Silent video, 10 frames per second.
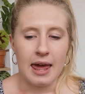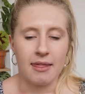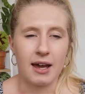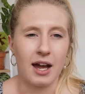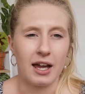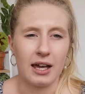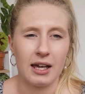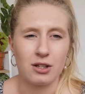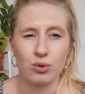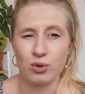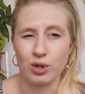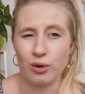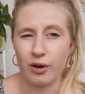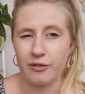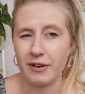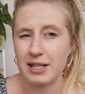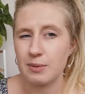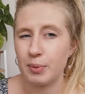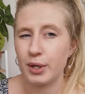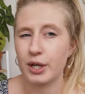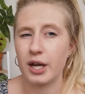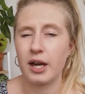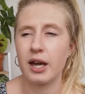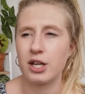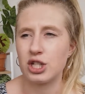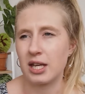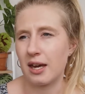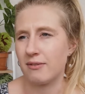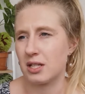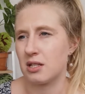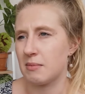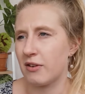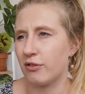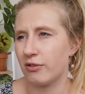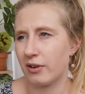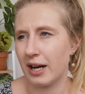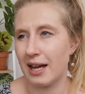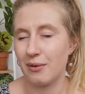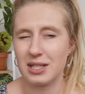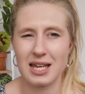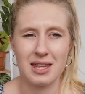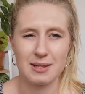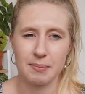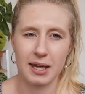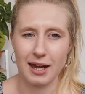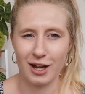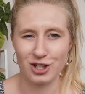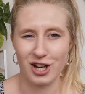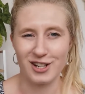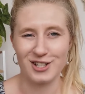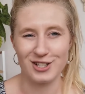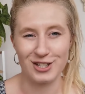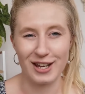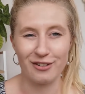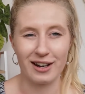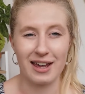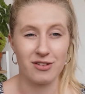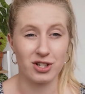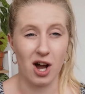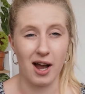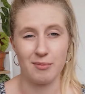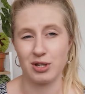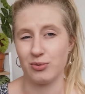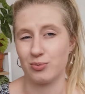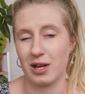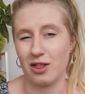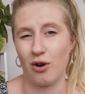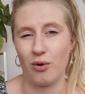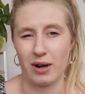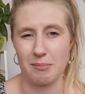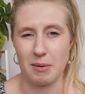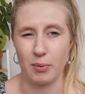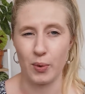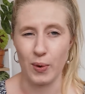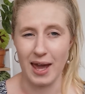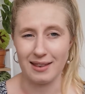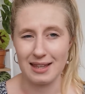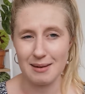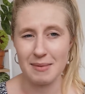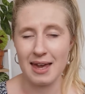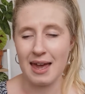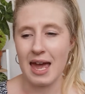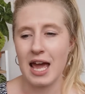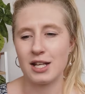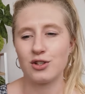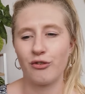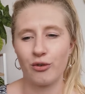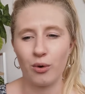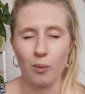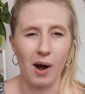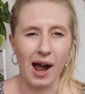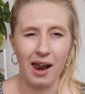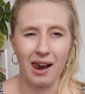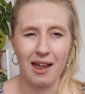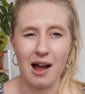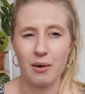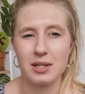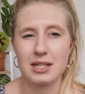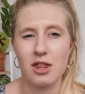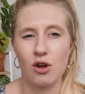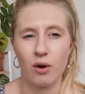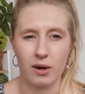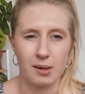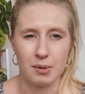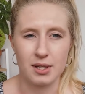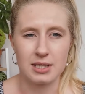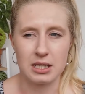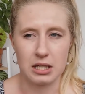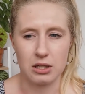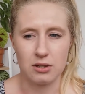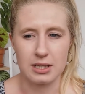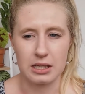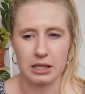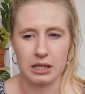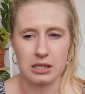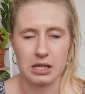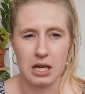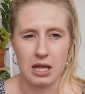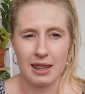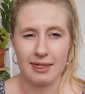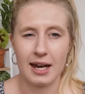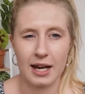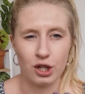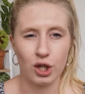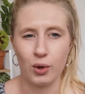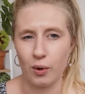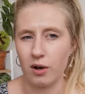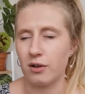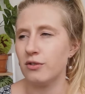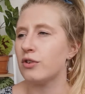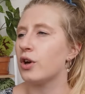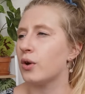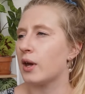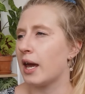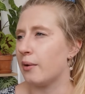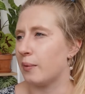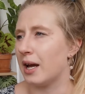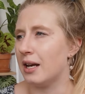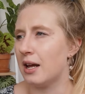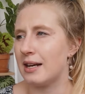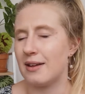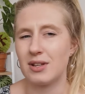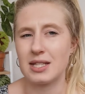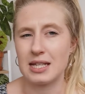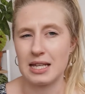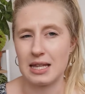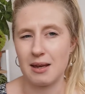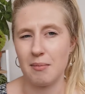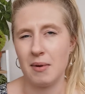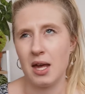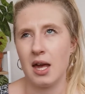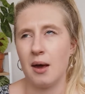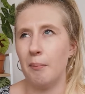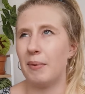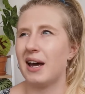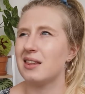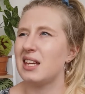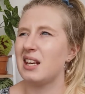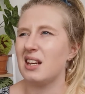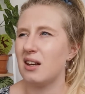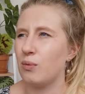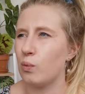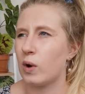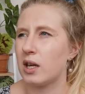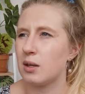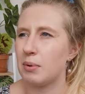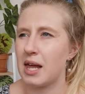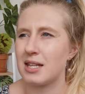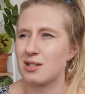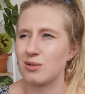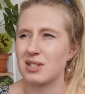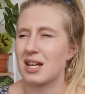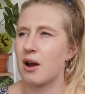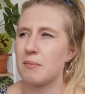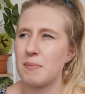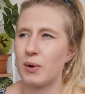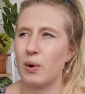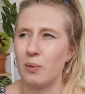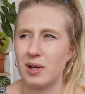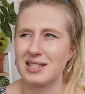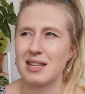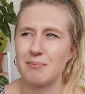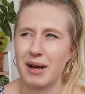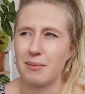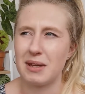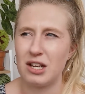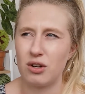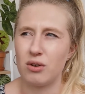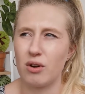that I talked to on Facebook, and she gave it to me for free. It was like this big hush hush secret at the time. She was one of the only people who had them, and so for a while I was like the only person in New Zealand that I knew of who had one. I'd never seen them, but then one of the plant stores, I can't remember who it was, it might have been